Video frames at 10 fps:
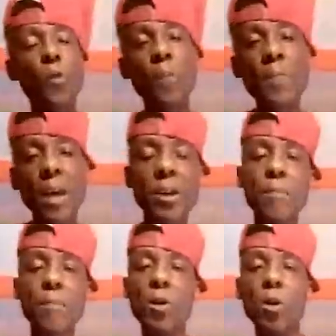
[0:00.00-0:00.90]
Everywhere me
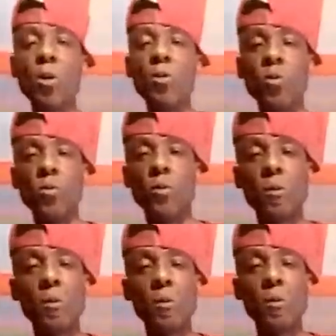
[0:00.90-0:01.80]
and yellow man go,
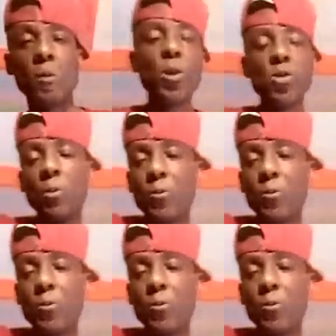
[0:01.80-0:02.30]
we